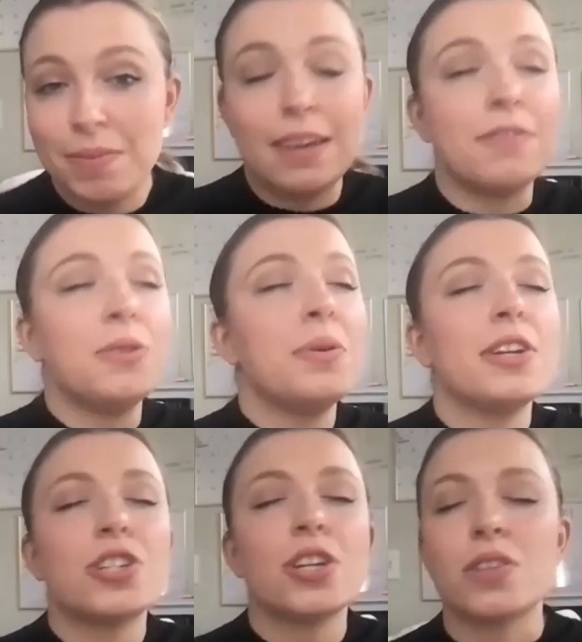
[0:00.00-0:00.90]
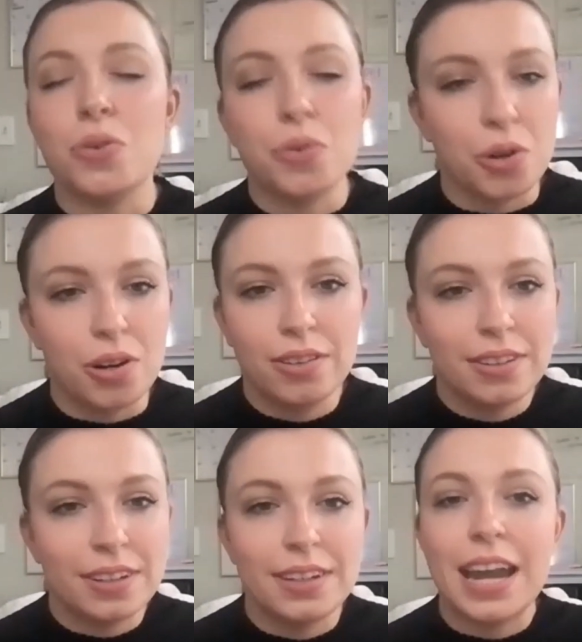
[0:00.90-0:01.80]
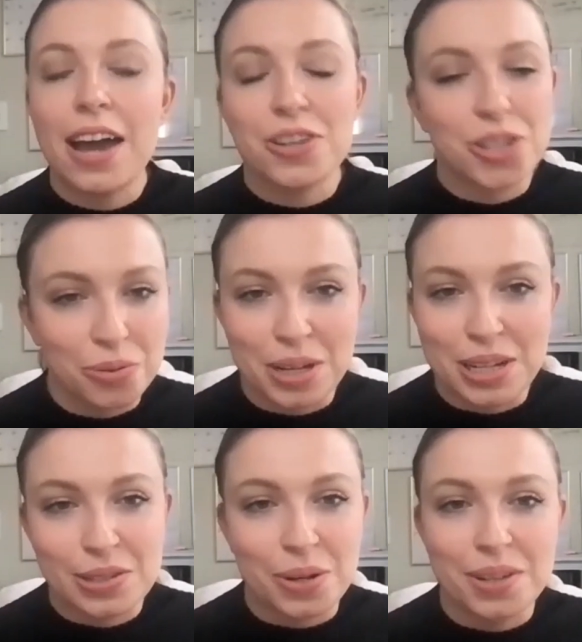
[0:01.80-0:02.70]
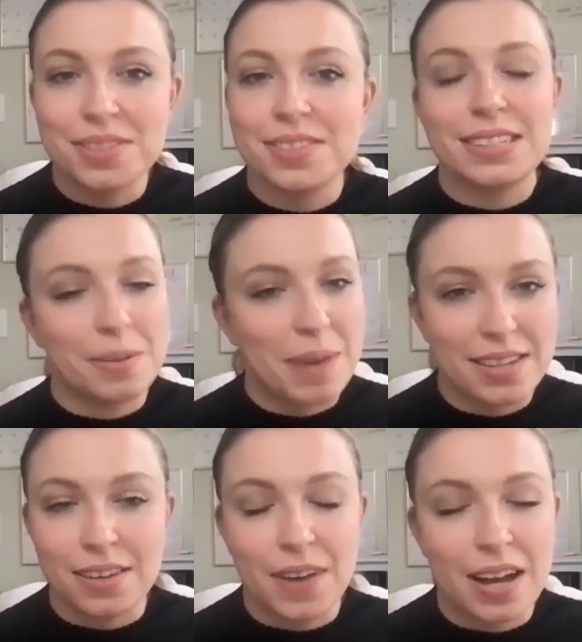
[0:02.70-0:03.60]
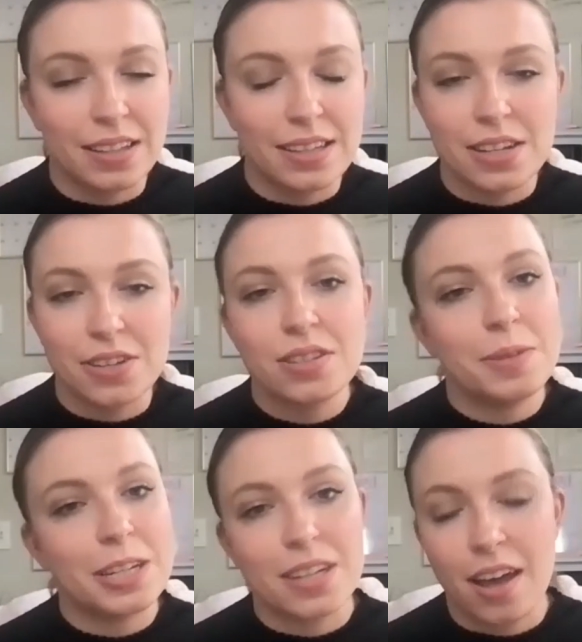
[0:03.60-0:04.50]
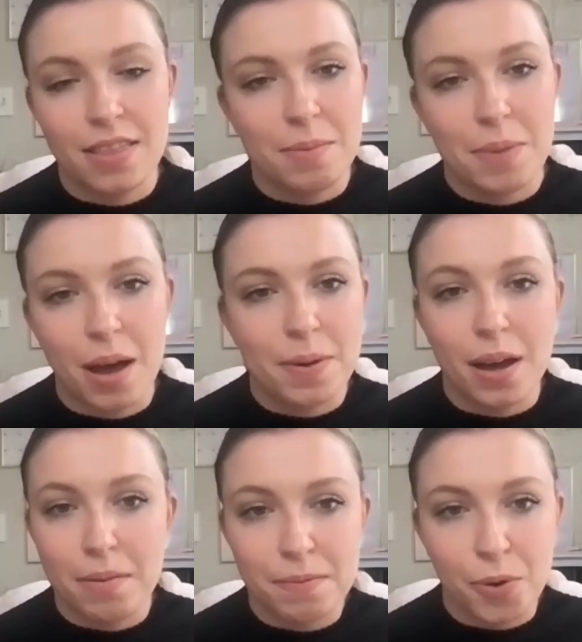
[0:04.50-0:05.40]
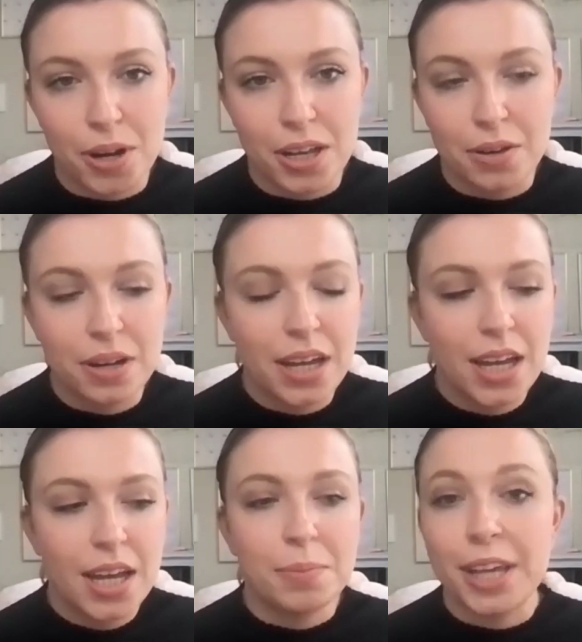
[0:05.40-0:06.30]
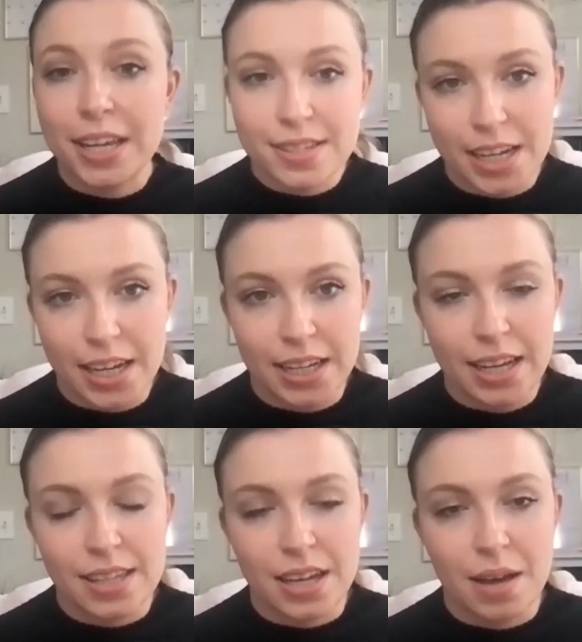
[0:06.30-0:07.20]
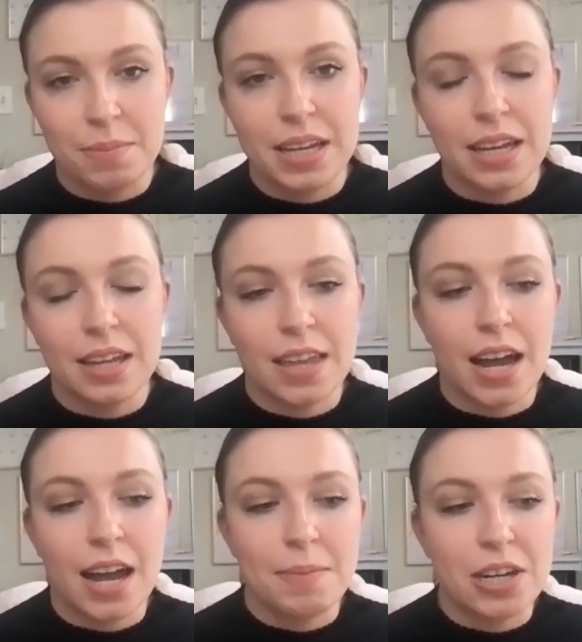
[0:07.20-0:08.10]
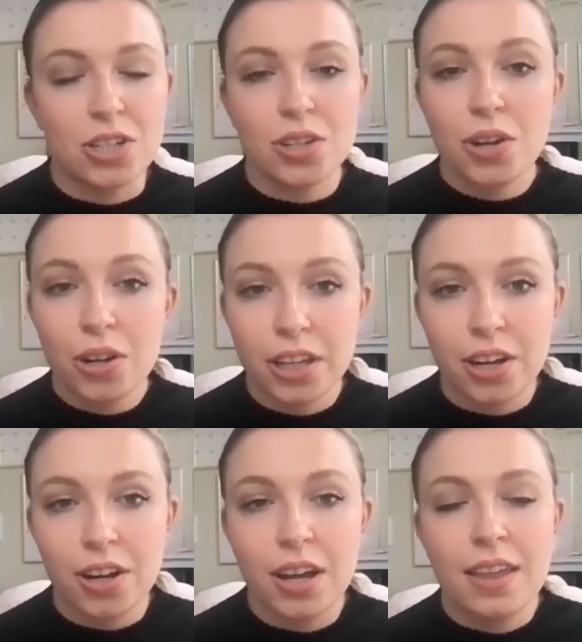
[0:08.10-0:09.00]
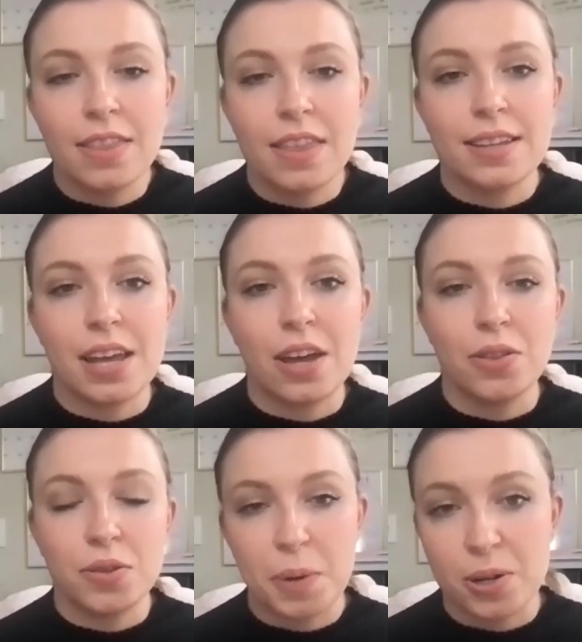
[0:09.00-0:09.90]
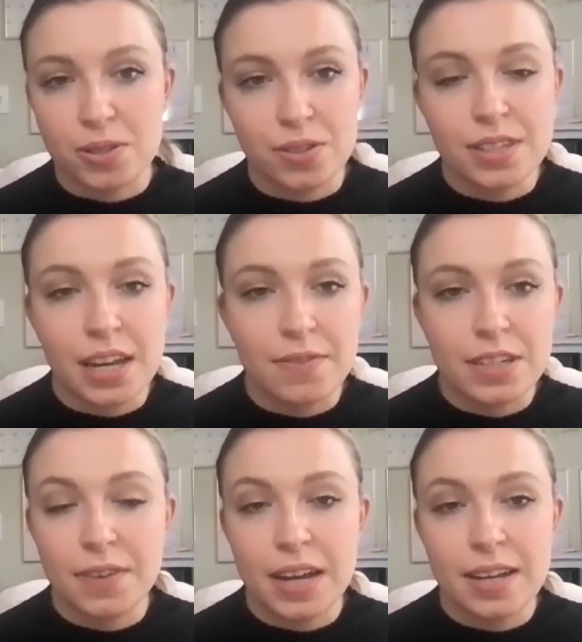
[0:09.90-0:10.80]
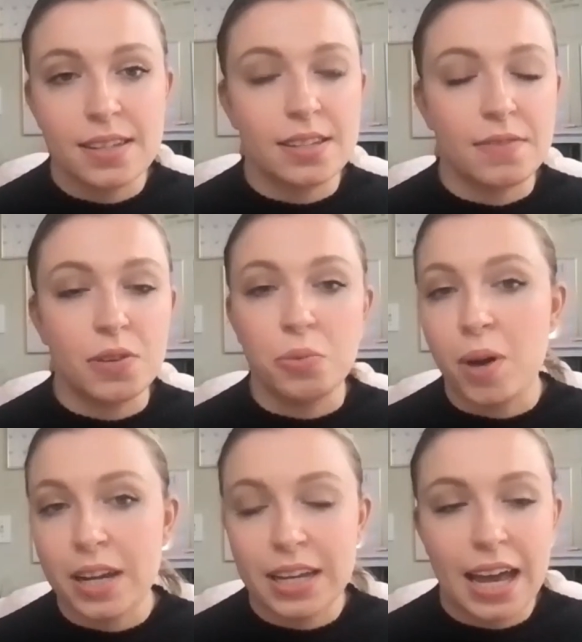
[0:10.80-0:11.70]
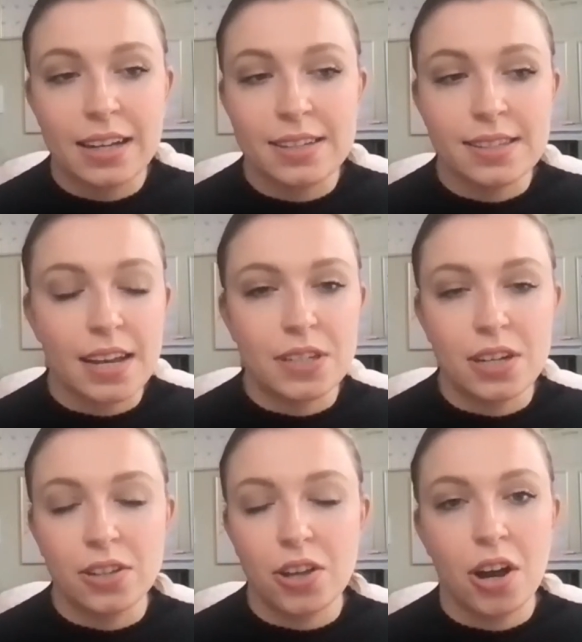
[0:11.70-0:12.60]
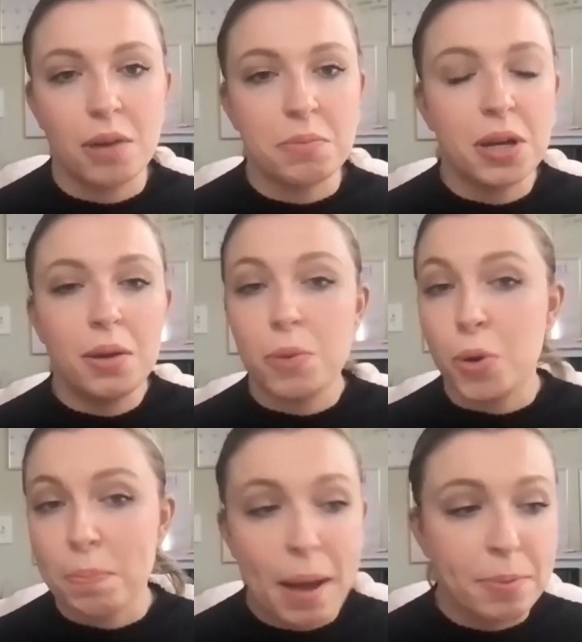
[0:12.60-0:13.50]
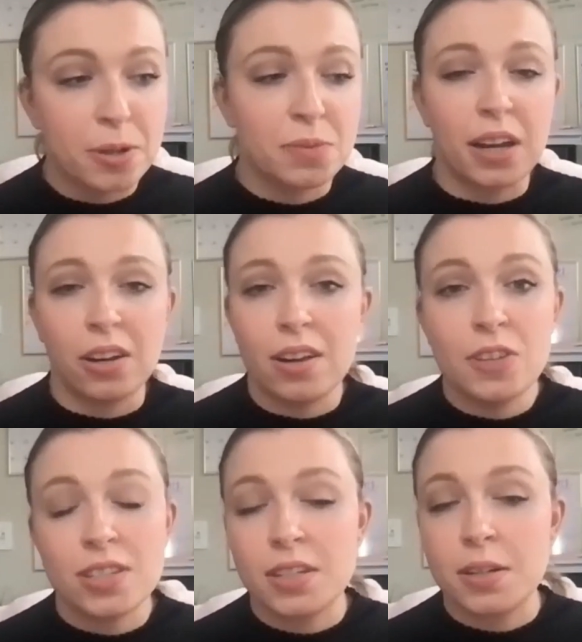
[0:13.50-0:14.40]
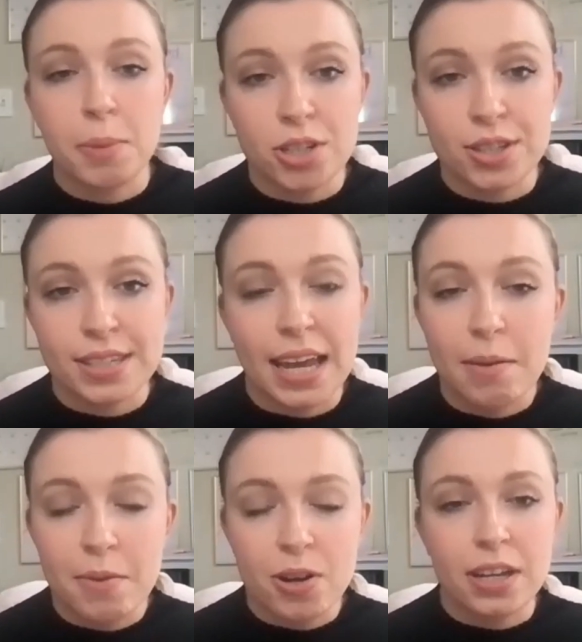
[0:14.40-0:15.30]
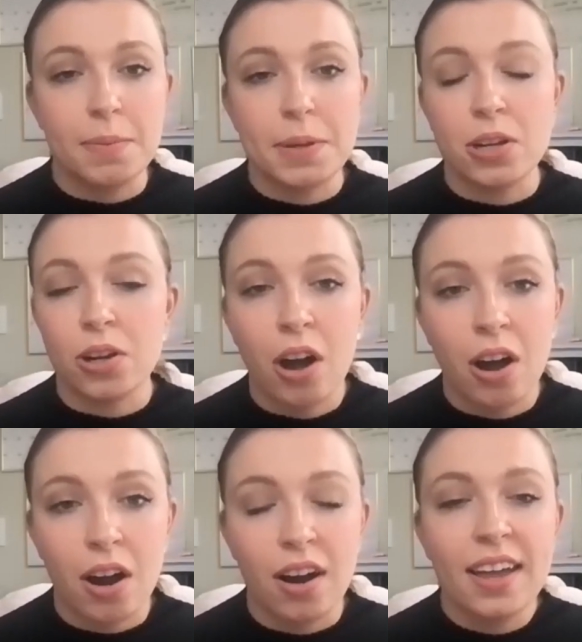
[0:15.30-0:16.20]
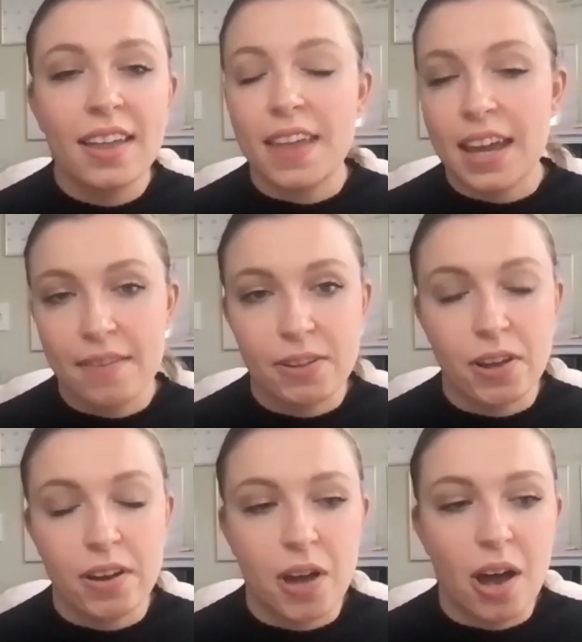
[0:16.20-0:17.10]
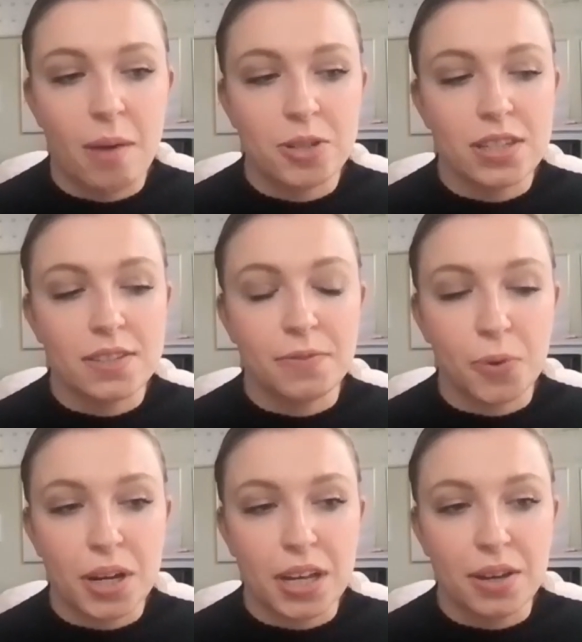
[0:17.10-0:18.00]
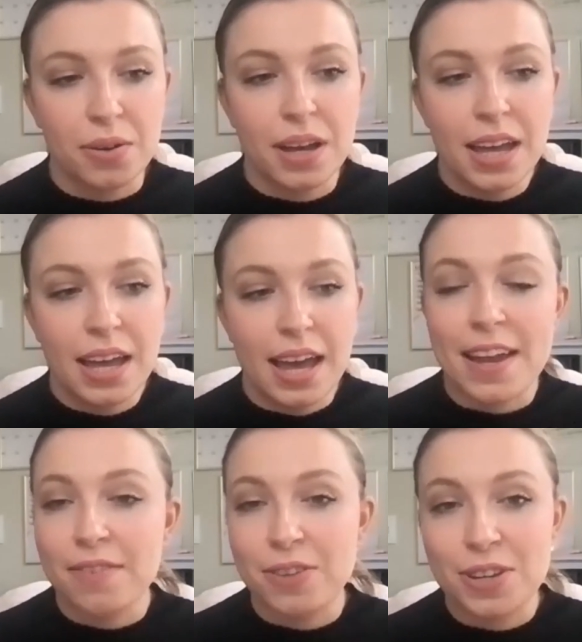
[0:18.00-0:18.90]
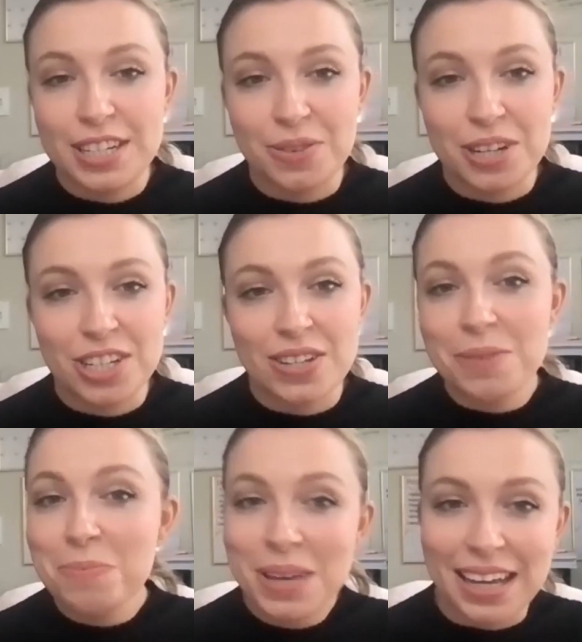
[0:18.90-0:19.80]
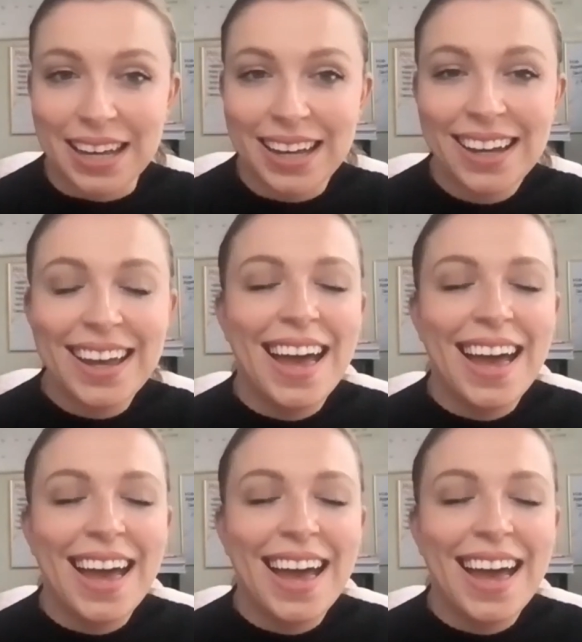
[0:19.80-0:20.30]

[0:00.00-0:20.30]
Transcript: if you even just Google national resource, domestic violence, there's going to be a ton that pop up for you. BlingSting is the company that I mentioned earlier. They sell those personal safety devices. If you want to get a safety alarm or pepper spray or even just an emergency hammer to keep in your car, they have a lot of options for you. And that if you need to reach out to me,